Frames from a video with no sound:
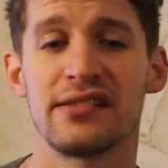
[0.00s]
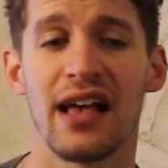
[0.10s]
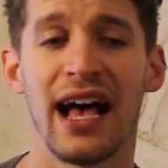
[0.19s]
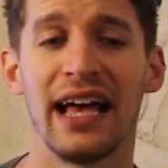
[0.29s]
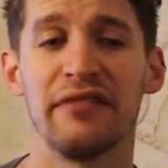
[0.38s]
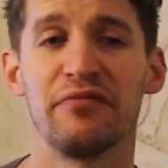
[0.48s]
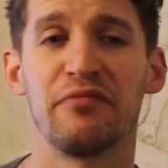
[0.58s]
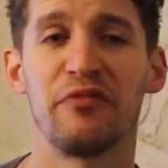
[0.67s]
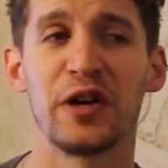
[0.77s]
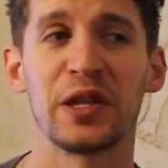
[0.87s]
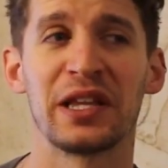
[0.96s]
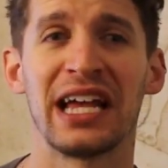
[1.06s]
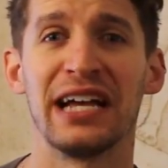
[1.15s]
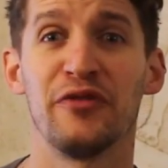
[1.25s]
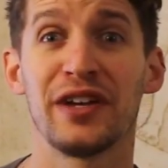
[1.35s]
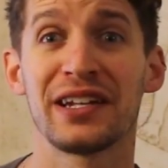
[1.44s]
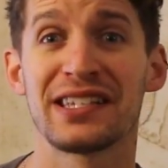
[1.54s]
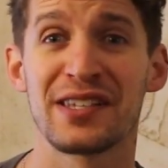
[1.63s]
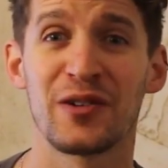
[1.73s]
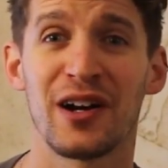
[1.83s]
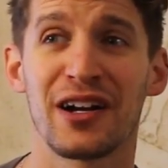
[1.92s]
So I felt that I had failed as
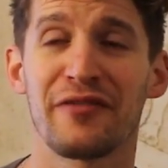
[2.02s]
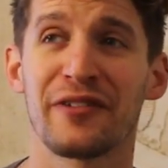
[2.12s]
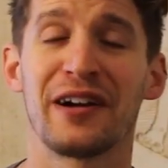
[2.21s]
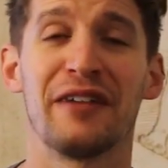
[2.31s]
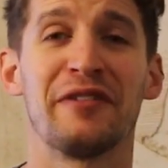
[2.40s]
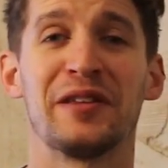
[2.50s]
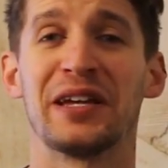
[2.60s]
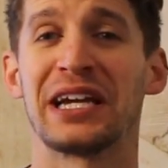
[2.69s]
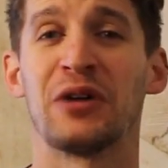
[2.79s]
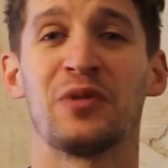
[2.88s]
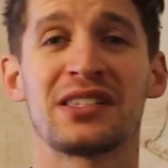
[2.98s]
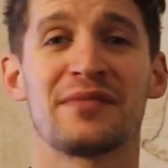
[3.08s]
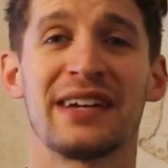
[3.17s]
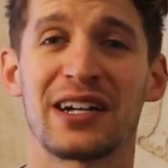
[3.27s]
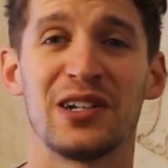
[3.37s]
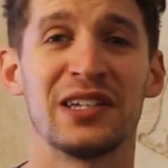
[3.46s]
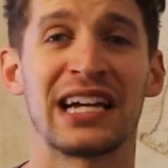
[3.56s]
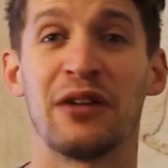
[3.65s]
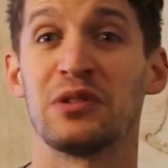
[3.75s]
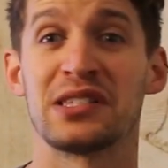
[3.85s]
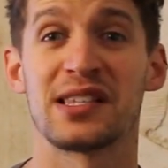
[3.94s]
a choreographer. I felt like it wasn't my calling.
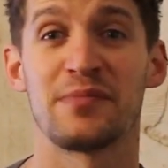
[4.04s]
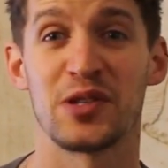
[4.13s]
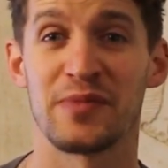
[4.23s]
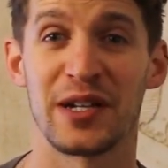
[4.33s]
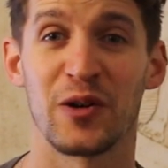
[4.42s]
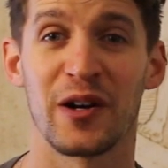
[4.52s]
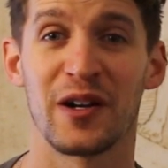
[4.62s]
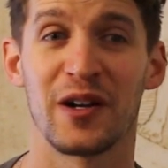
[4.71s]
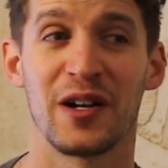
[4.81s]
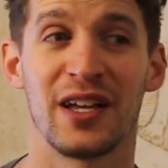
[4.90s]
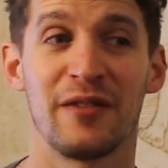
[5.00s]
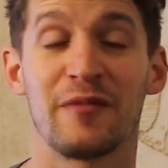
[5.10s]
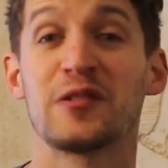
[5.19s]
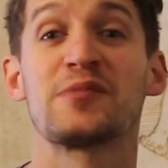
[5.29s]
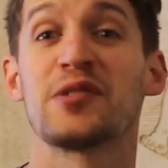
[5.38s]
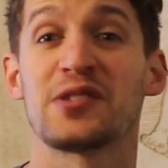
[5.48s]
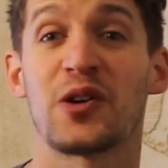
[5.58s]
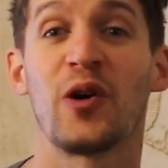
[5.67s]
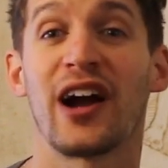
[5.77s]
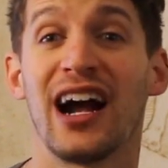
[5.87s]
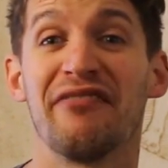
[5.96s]
I wasn't supposed to be I wasn't supposed to
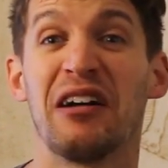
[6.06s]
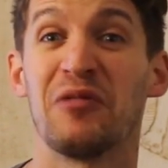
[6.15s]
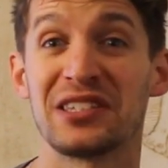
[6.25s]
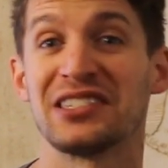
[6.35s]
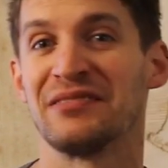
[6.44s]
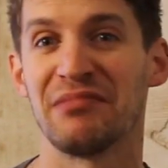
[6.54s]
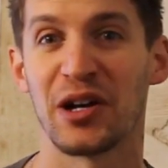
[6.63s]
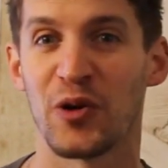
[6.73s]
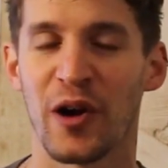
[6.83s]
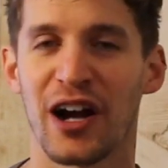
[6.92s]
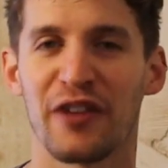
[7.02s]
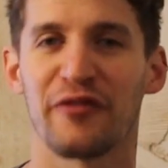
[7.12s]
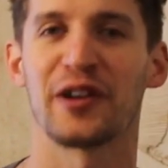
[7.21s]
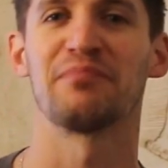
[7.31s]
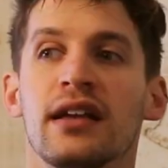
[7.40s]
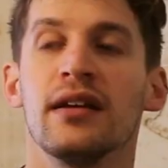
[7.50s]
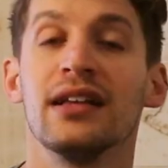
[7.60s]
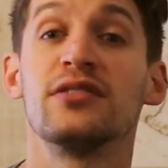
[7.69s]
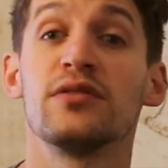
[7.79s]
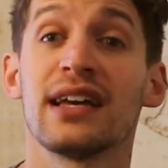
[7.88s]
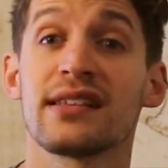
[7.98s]
choreograph. I wasn't a choreographer. In
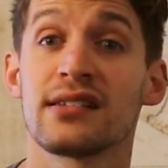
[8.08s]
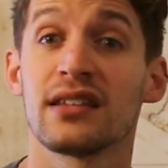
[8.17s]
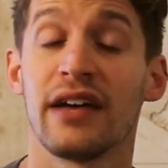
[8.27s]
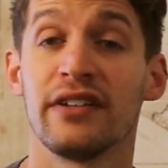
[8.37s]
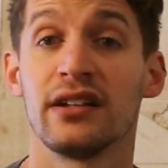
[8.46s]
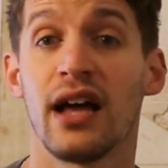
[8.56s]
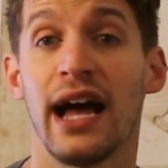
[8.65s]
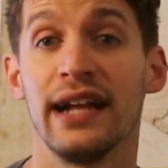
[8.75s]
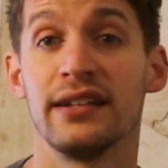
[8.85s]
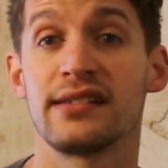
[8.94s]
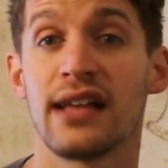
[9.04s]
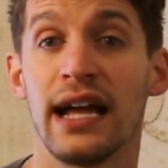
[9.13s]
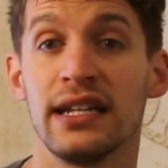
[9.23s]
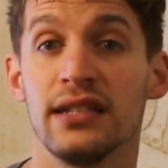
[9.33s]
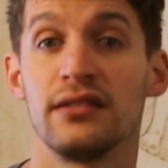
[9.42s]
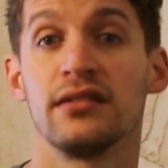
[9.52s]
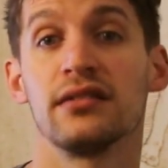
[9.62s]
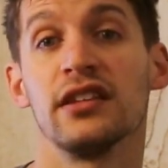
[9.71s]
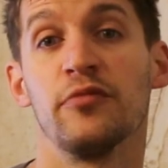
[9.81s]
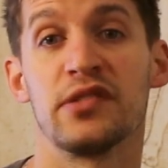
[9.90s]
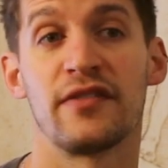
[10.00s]
2011, I decided to
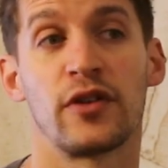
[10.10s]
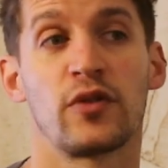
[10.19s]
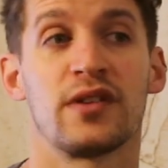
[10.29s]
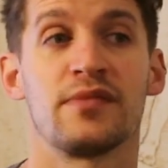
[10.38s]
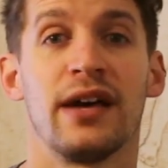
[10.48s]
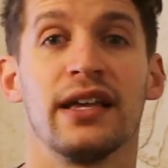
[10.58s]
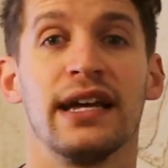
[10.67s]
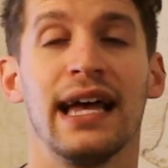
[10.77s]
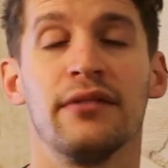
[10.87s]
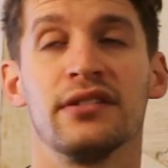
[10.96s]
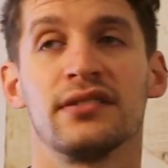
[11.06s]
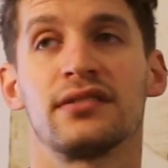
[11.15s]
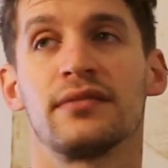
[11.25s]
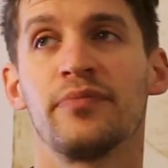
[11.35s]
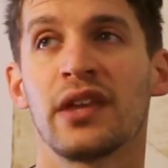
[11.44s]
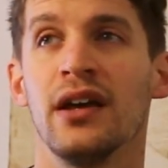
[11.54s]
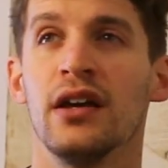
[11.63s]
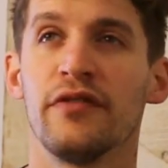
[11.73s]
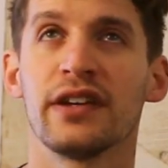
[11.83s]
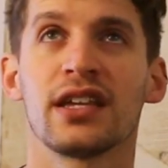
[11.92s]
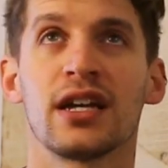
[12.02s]
leave Pacific Northwest Ballet. I was
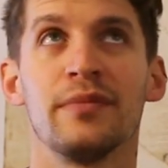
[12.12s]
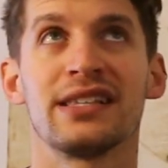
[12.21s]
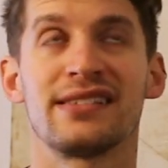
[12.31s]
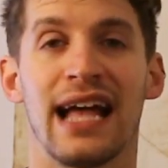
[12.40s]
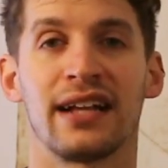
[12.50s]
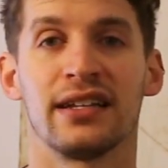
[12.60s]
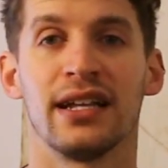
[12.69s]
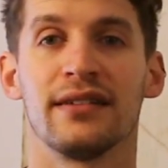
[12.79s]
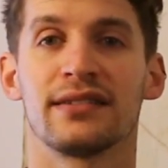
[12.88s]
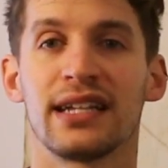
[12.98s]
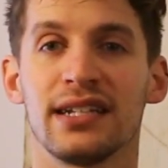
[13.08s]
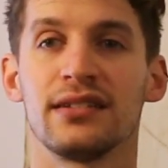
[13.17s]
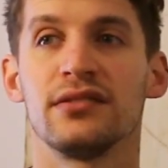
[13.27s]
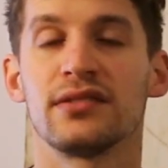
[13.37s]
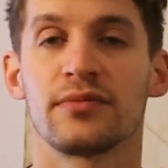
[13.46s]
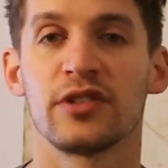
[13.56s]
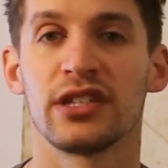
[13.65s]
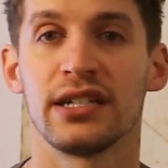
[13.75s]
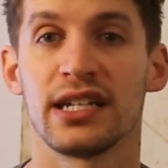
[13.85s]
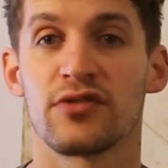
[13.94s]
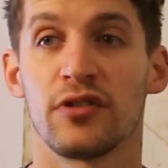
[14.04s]
feeling a bit stagnant. I was getting to do some really
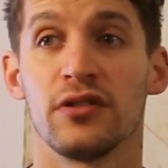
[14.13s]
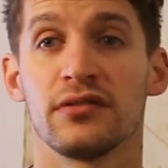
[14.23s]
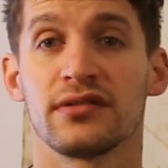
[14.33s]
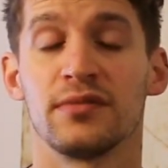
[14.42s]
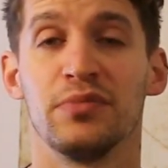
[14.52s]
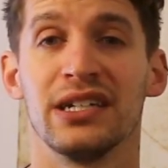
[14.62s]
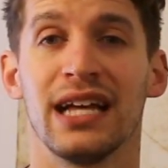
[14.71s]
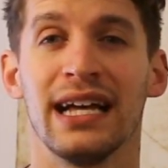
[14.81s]
nice roles, but